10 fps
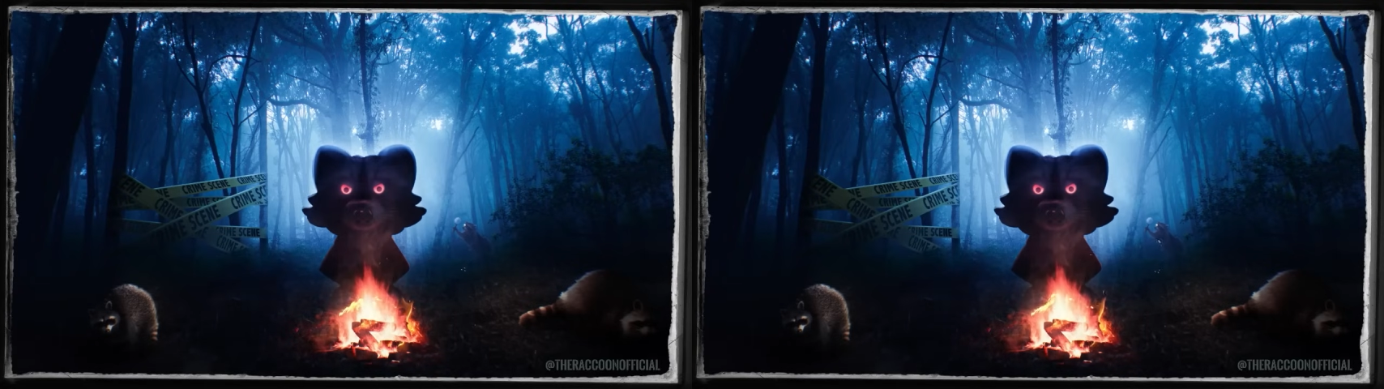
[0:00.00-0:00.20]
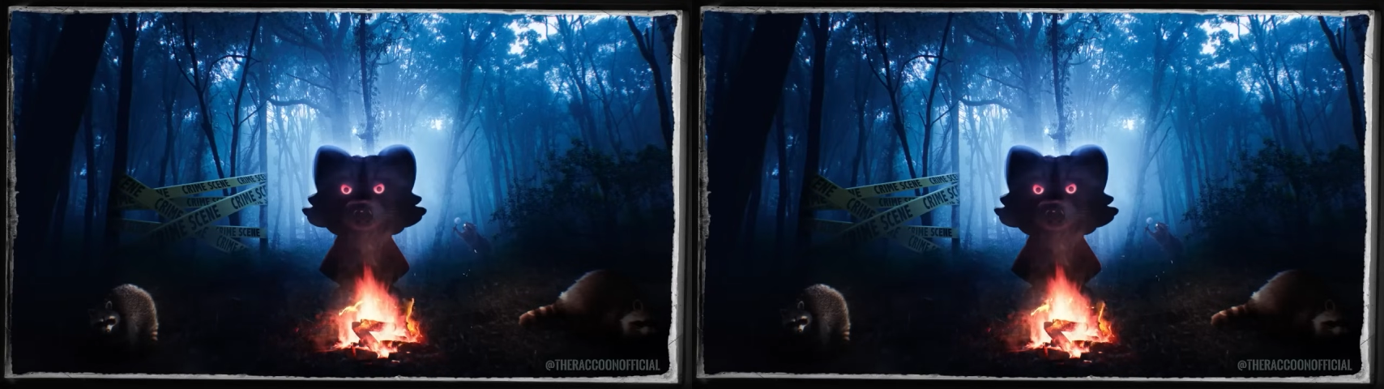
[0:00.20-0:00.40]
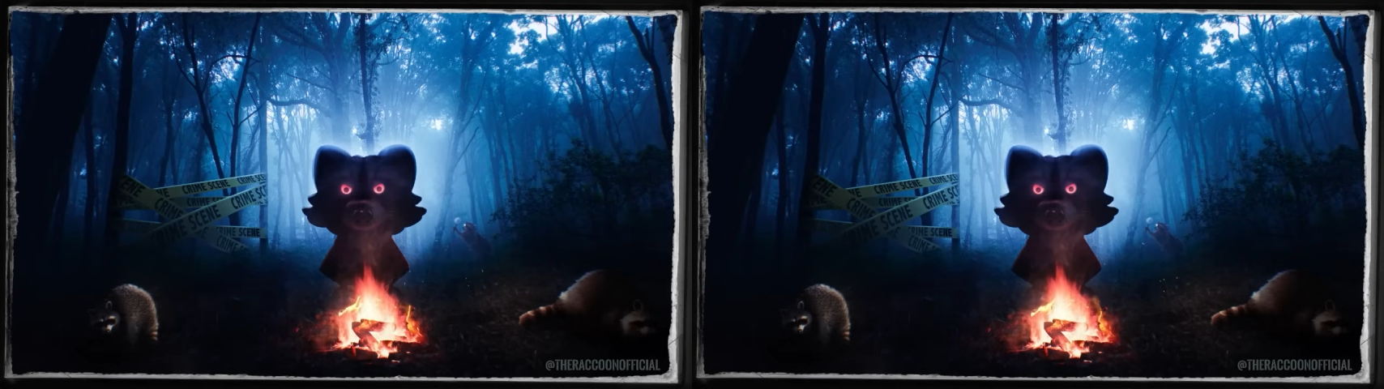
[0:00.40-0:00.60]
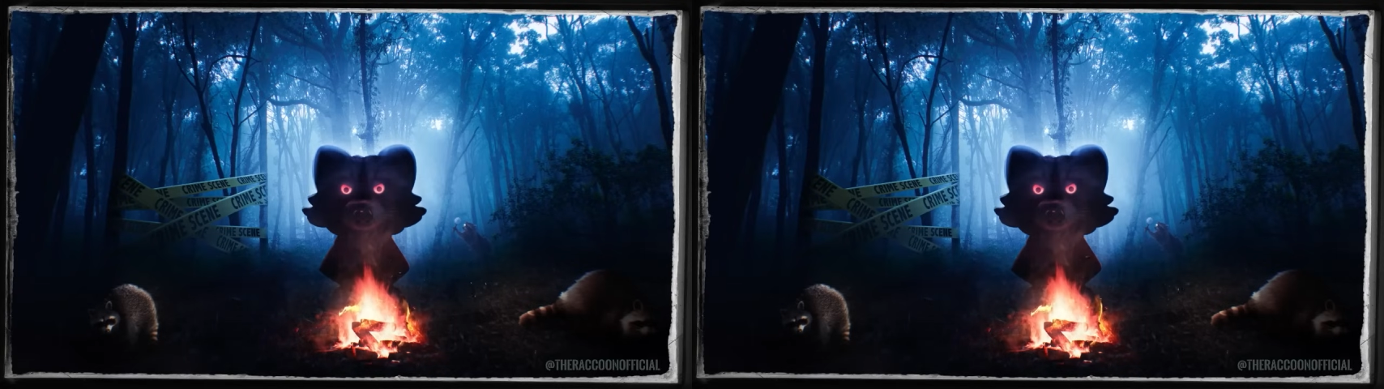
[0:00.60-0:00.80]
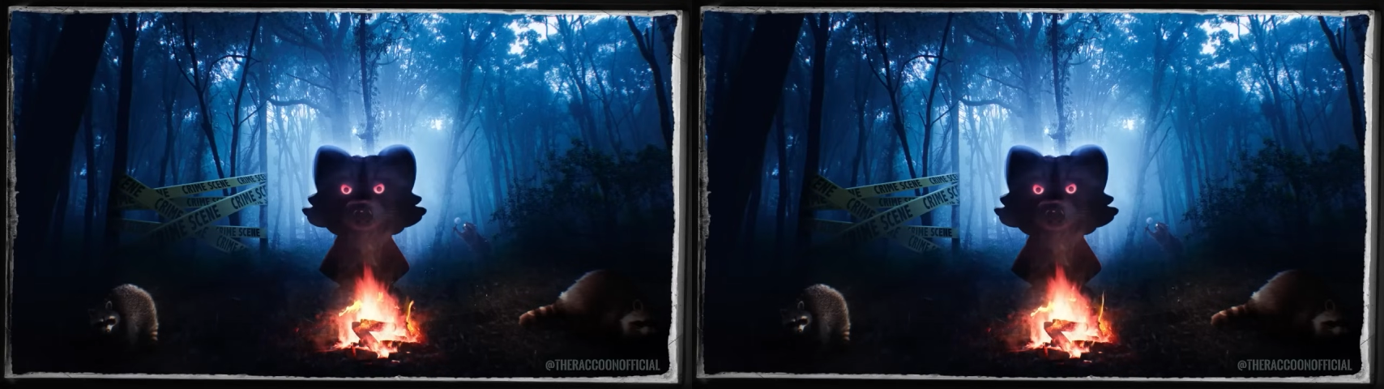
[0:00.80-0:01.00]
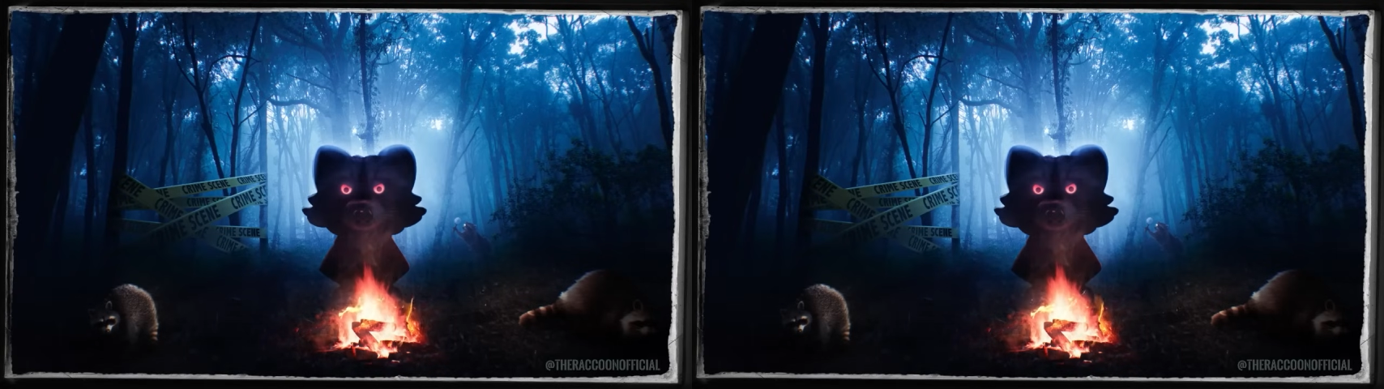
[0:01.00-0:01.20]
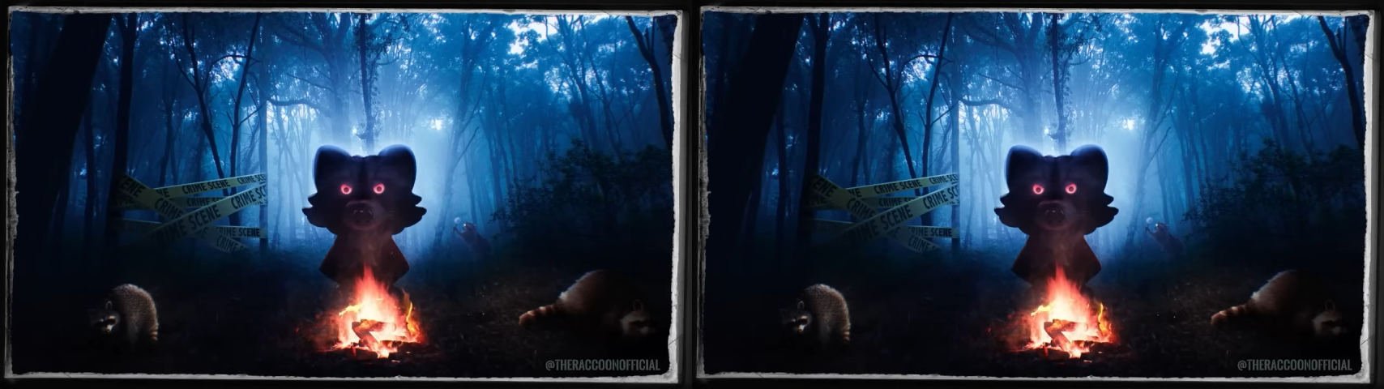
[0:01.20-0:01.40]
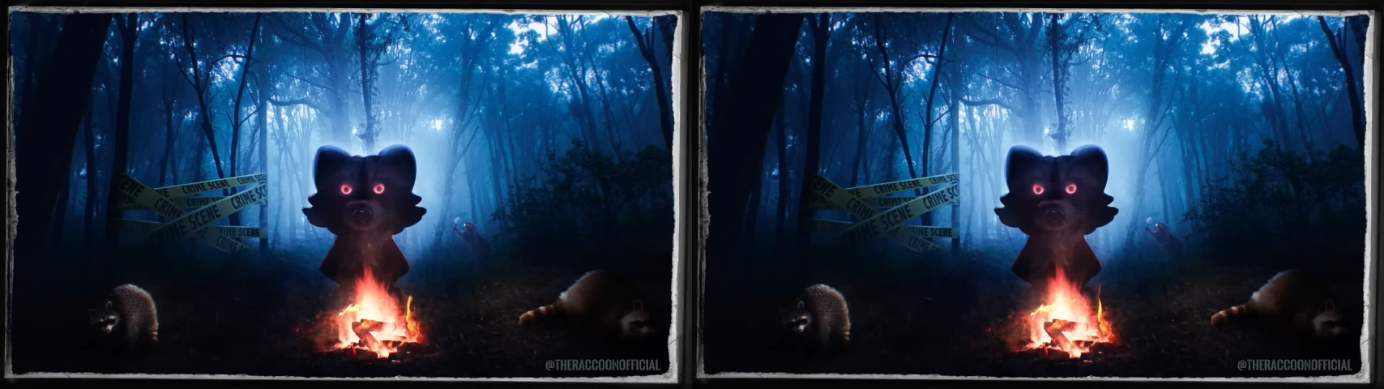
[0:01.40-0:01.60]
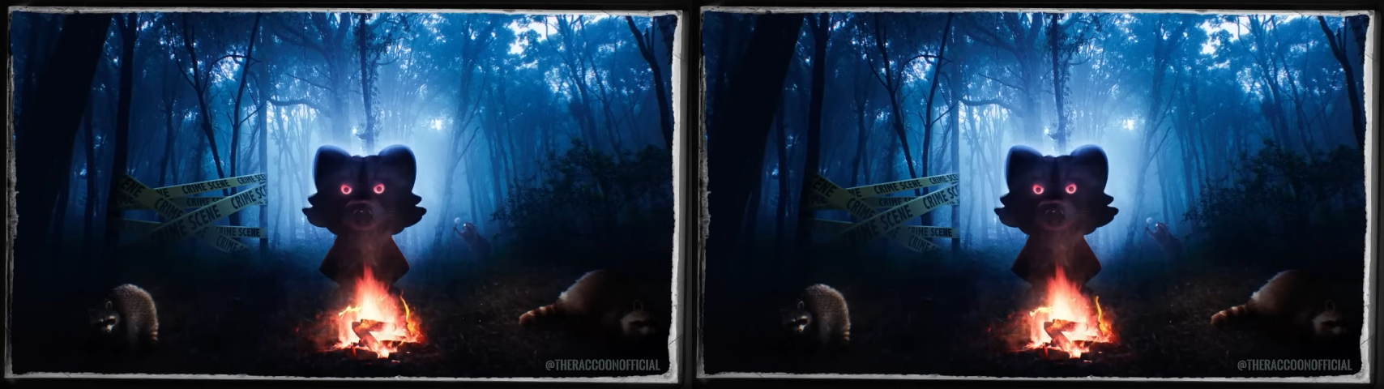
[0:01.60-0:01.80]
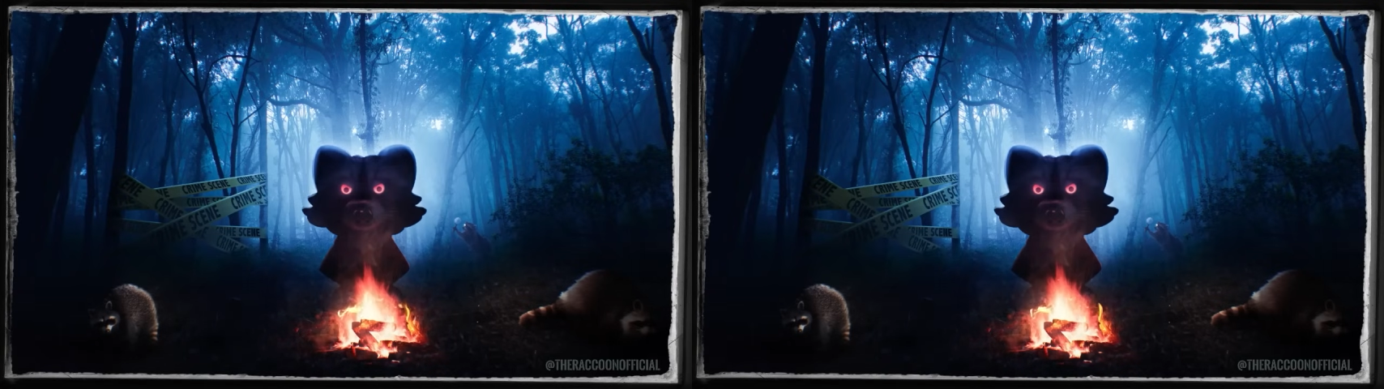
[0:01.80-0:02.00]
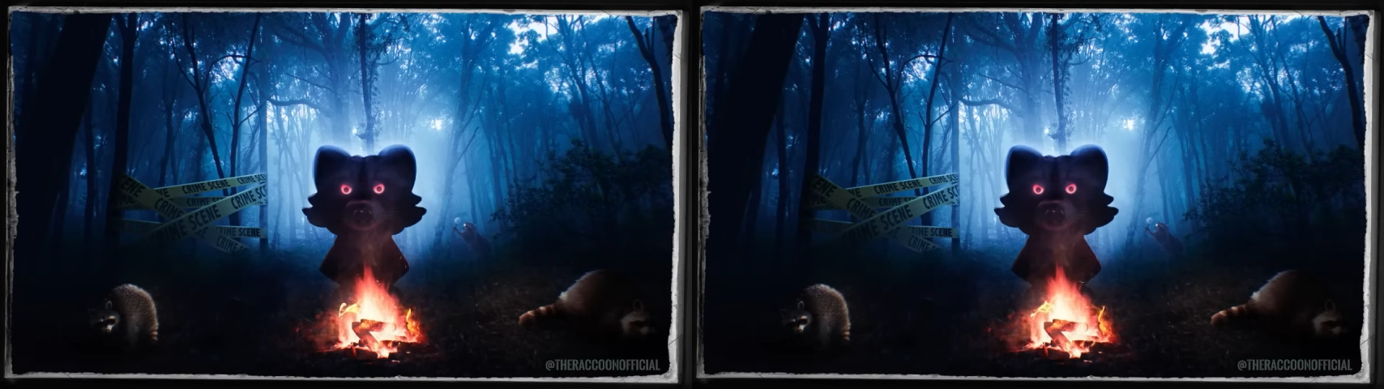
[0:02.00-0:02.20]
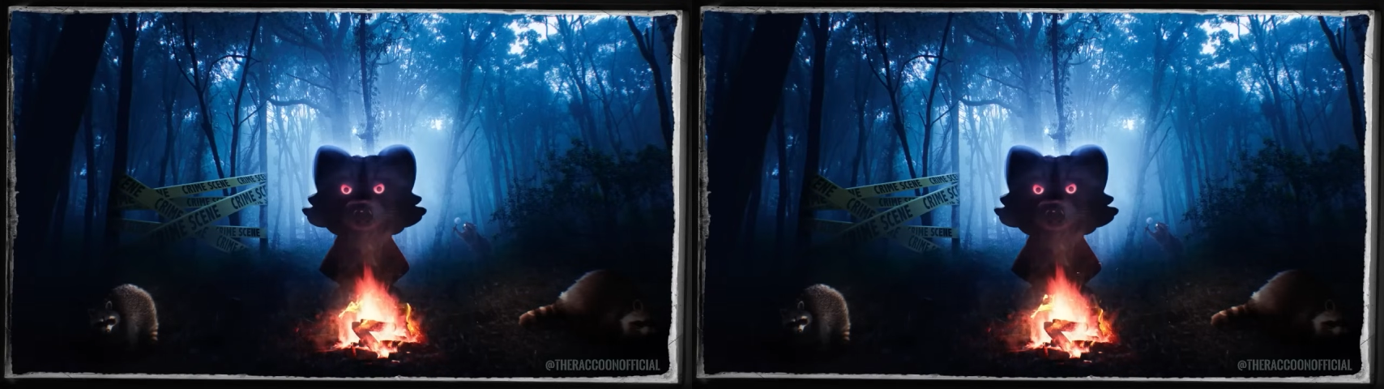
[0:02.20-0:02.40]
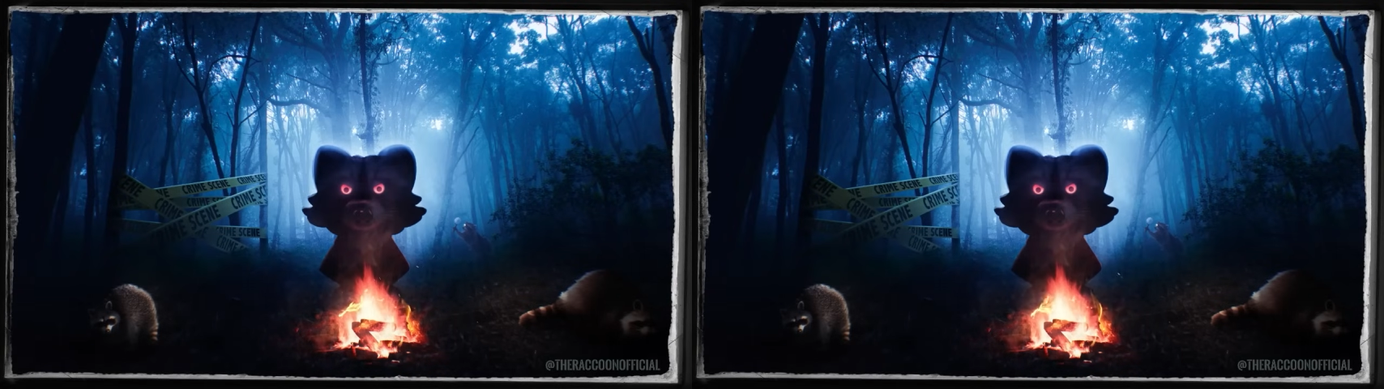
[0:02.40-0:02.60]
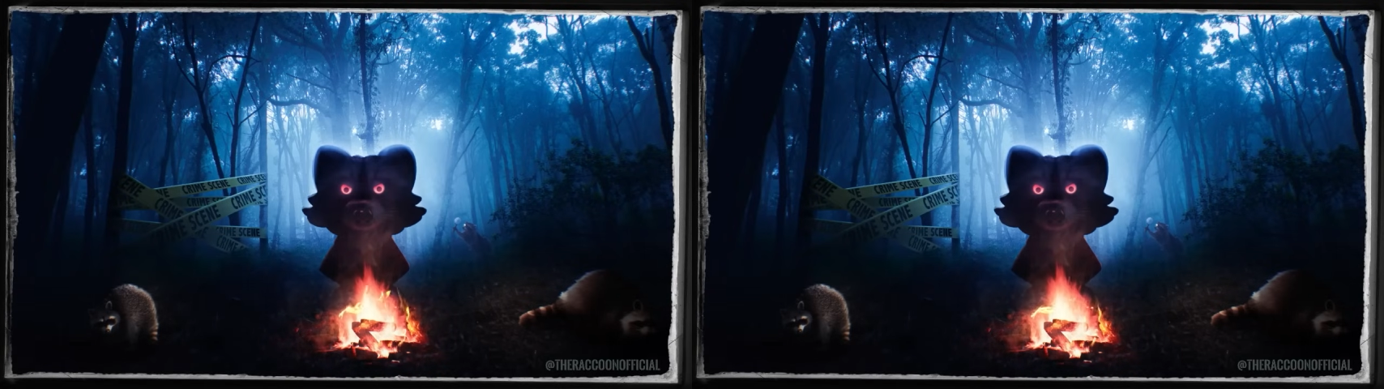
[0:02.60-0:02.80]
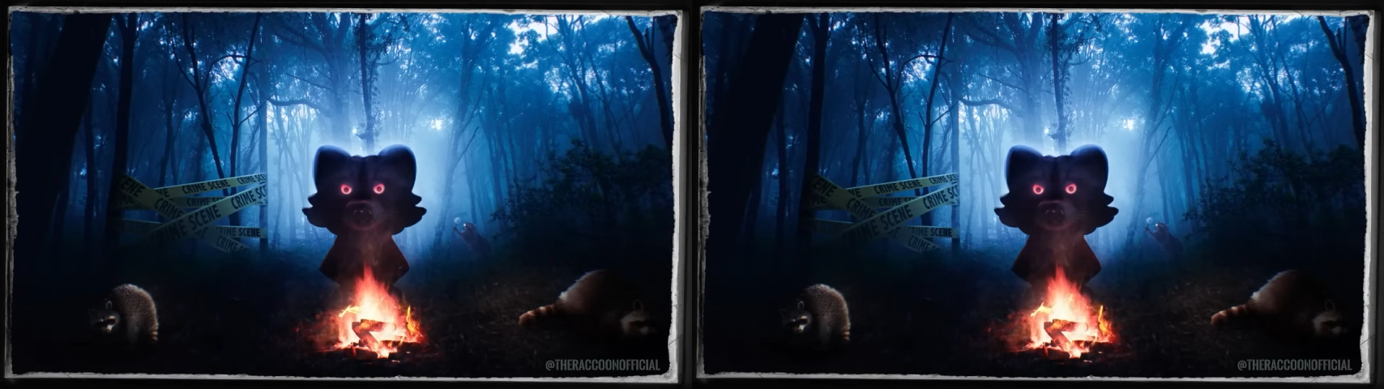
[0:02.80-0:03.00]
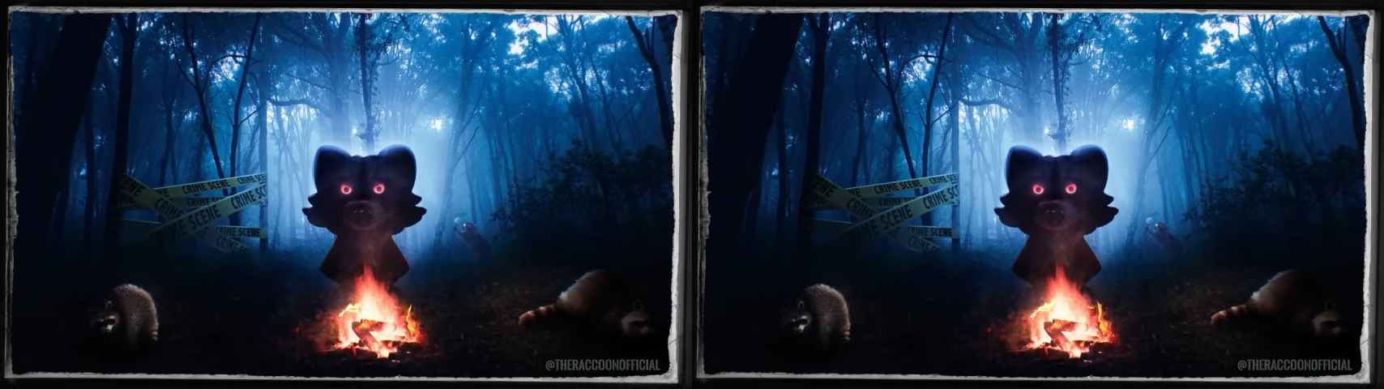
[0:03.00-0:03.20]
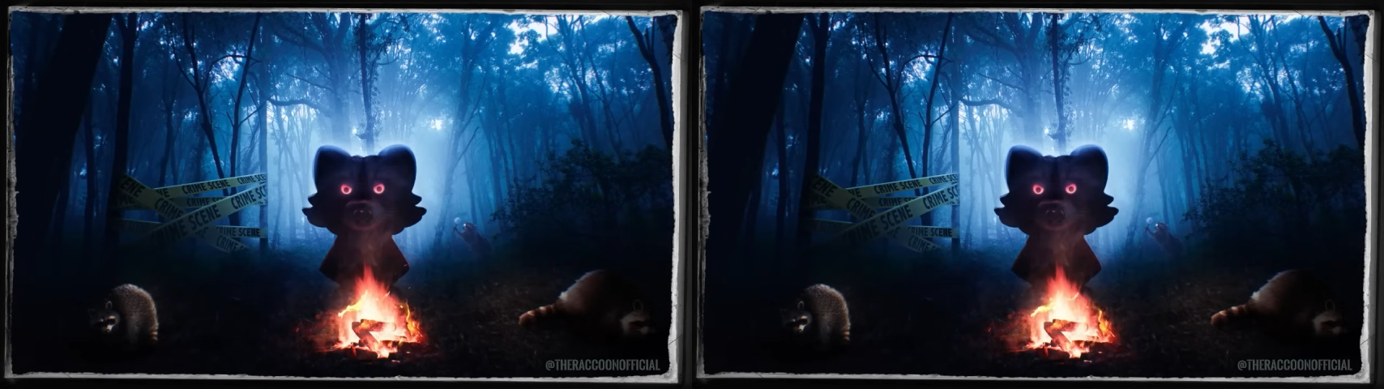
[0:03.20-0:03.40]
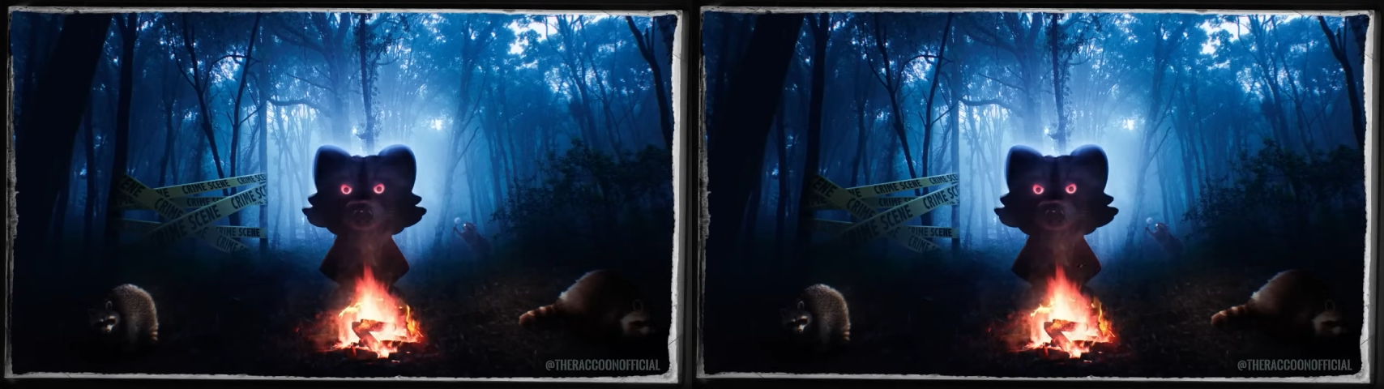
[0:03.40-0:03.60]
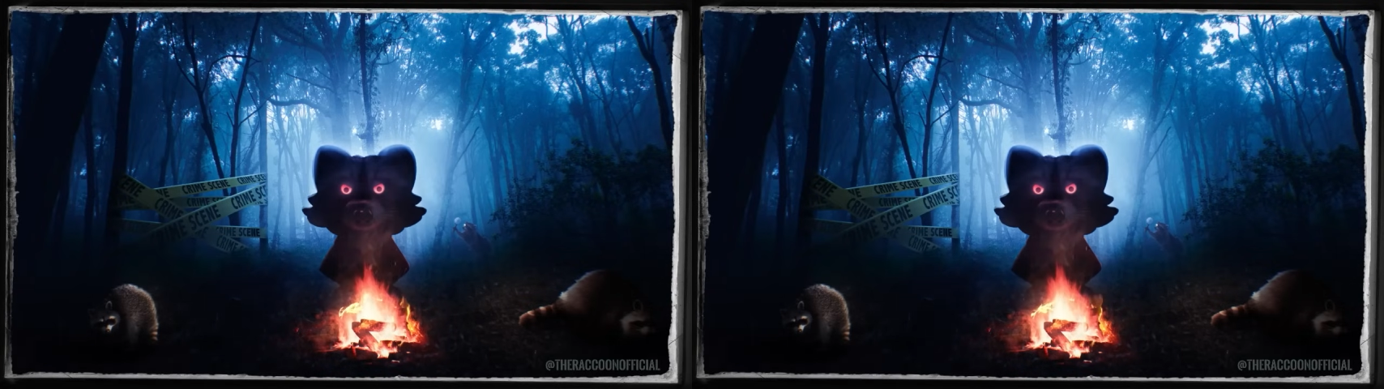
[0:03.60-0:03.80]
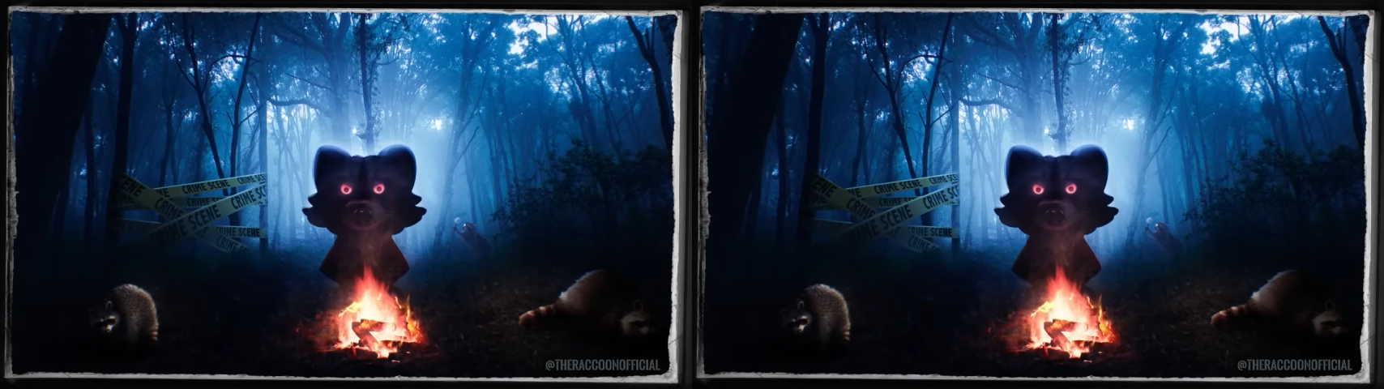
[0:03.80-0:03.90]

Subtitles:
No face is visible, so there are no lips to read.